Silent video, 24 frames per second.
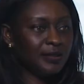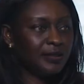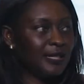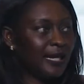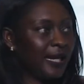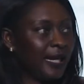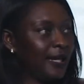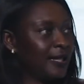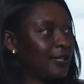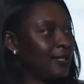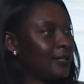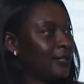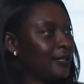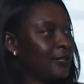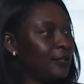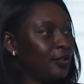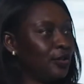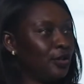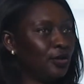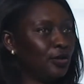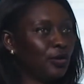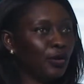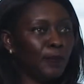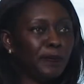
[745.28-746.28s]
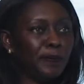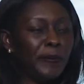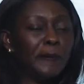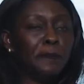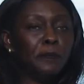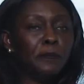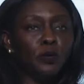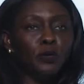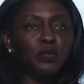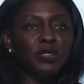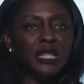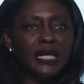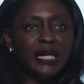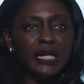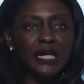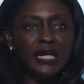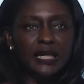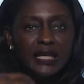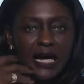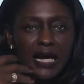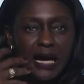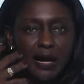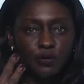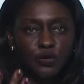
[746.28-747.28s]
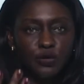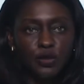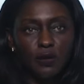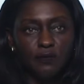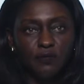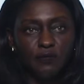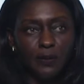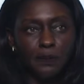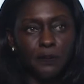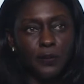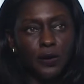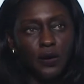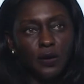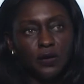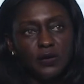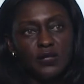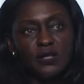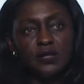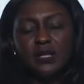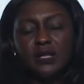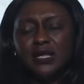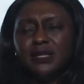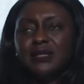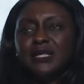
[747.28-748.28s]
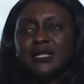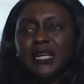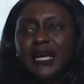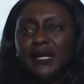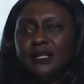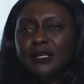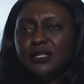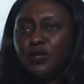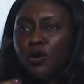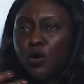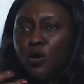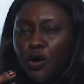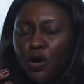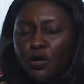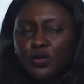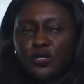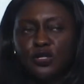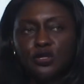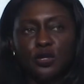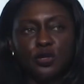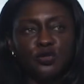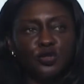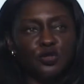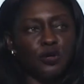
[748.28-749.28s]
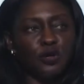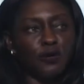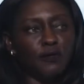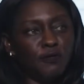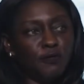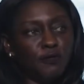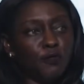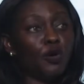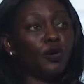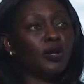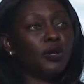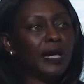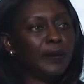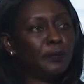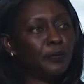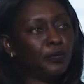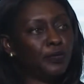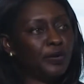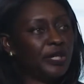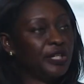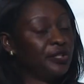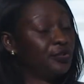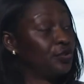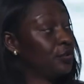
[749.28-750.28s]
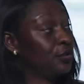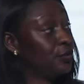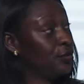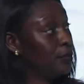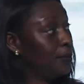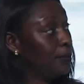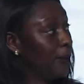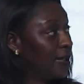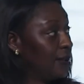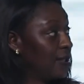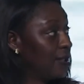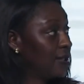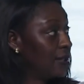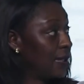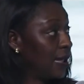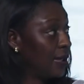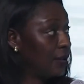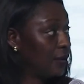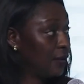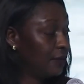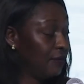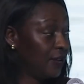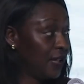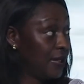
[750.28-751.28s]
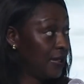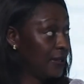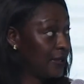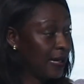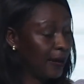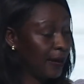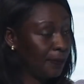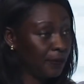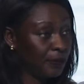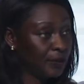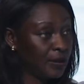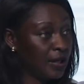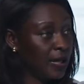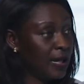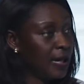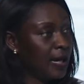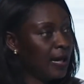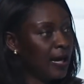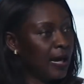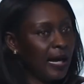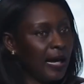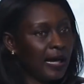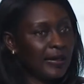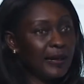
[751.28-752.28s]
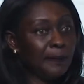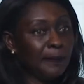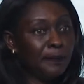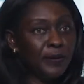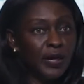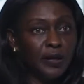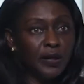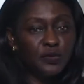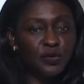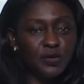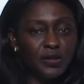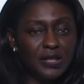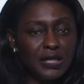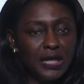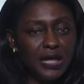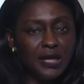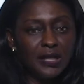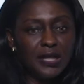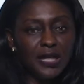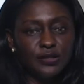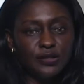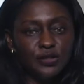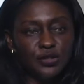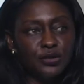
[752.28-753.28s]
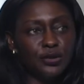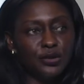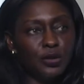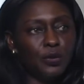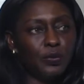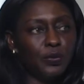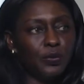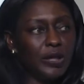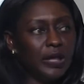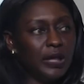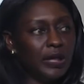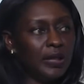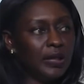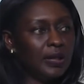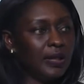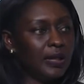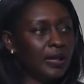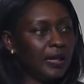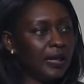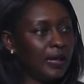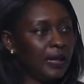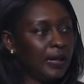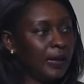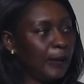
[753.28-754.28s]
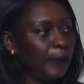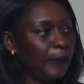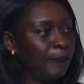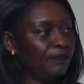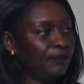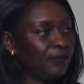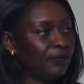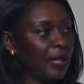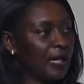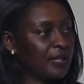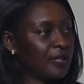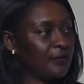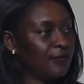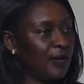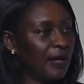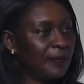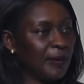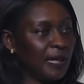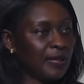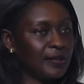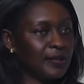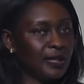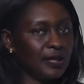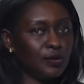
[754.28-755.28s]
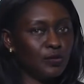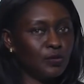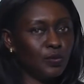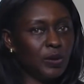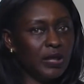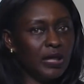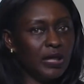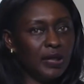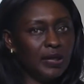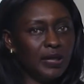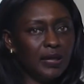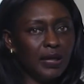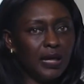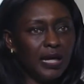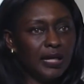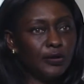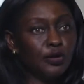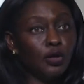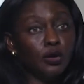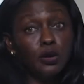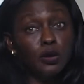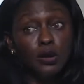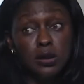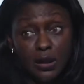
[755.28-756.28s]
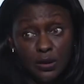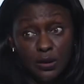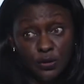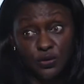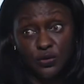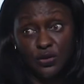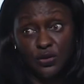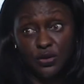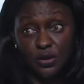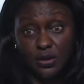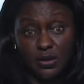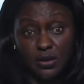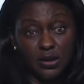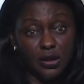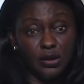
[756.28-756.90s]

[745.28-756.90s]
It takes, people thinking out of the box. It takes all sorts of collaboration to make this kind of things happen. And I'm proud to say that, we, as PharmAccess, we are not closed.